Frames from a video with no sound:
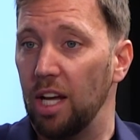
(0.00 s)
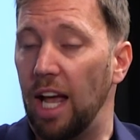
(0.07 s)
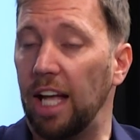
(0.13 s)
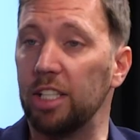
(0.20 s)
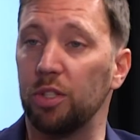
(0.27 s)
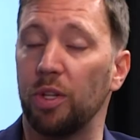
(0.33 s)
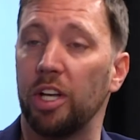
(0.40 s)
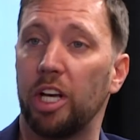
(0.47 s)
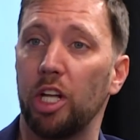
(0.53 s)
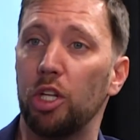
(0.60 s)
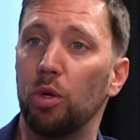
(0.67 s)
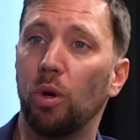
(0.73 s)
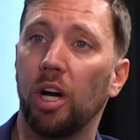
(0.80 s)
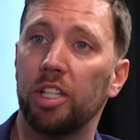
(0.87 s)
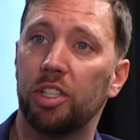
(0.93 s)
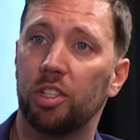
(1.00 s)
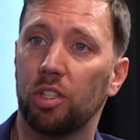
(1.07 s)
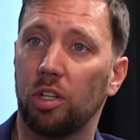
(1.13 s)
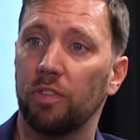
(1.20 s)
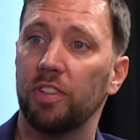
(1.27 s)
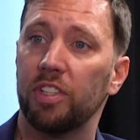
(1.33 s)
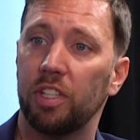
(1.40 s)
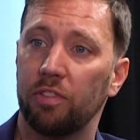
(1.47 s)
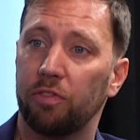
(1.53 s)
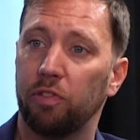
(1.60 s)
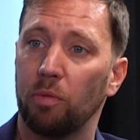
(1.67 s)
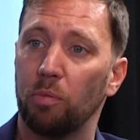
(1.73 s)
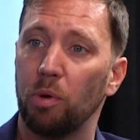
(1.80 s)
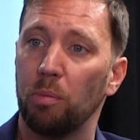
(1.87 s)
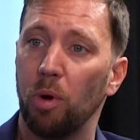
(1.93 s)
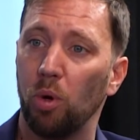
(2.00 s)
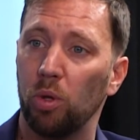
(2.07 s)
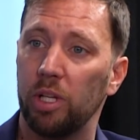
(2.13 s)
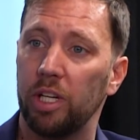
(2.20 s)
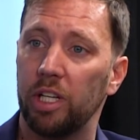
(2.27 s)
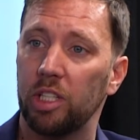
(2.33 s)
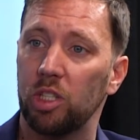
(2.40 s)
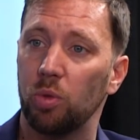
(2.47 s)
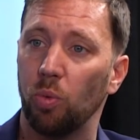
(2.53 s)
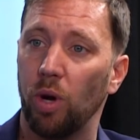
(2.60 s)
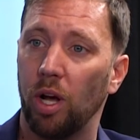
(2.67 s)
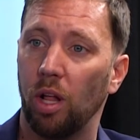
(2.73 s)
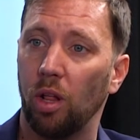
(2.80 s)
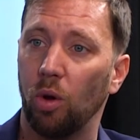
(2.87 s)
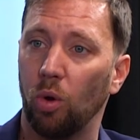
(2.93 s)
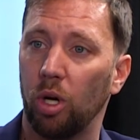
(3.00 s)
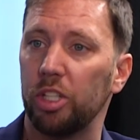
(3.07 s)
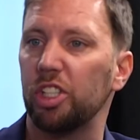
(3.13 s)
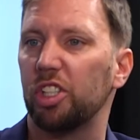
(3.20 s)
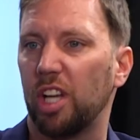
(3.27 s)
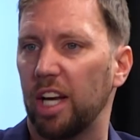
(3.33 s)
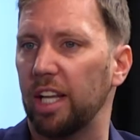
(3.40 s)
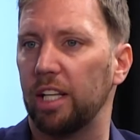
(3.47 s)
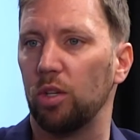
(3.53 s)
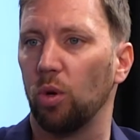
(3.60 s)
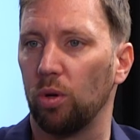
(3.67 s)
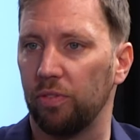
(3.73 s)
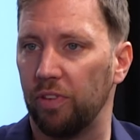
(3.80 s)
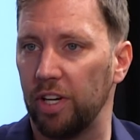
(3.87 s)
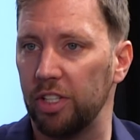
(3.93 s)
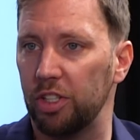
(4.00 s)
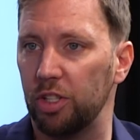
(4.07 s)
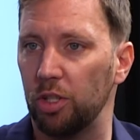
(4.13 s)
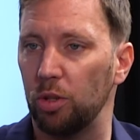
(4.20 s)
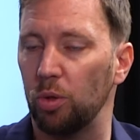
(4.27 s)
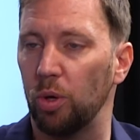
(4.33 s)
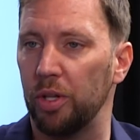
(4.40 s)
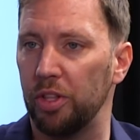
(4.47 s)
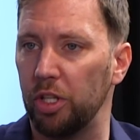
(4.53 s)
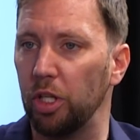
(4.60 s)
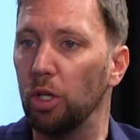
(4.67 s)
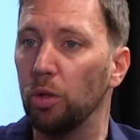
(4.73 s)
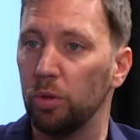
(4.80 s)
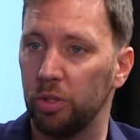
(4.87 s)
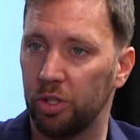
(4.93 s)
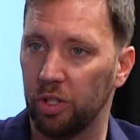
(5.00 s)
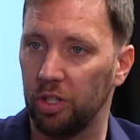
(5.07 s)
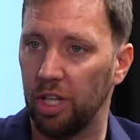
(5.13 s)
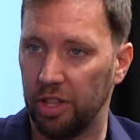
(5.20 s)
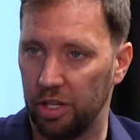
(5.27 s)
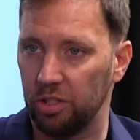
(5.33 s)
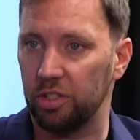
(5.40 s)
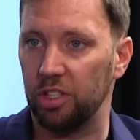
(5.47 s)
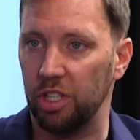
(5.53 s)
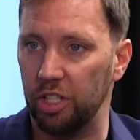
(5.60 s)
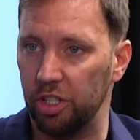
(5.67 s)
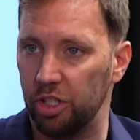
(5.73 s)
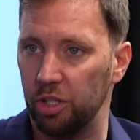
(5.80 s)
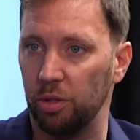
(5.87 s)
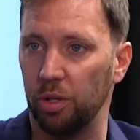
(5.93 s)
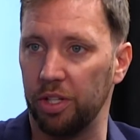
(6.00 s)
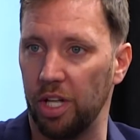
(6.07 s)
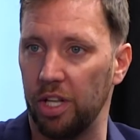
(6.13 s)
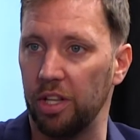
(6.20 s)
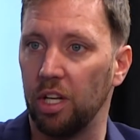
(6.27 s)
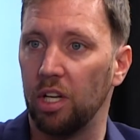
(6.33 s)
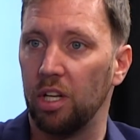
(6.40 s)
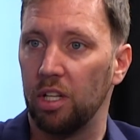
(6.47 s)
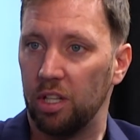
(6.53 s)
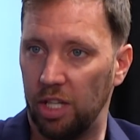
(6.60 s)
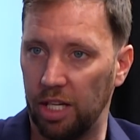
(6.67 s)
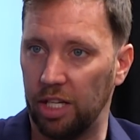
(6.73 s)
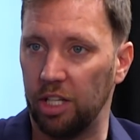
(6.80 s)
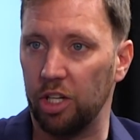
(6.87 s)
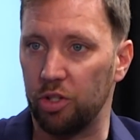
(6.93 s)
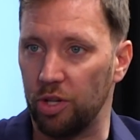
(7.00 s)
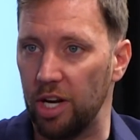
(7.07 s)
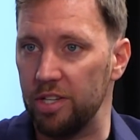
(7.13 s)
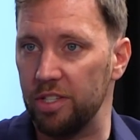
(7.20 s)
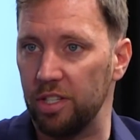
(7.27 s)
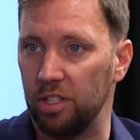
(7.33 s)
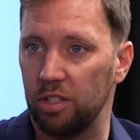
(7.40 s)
And so then, can you guys service it from remotely as well, or it just kind of notifies you and the user that there's an issue, and then they can address it?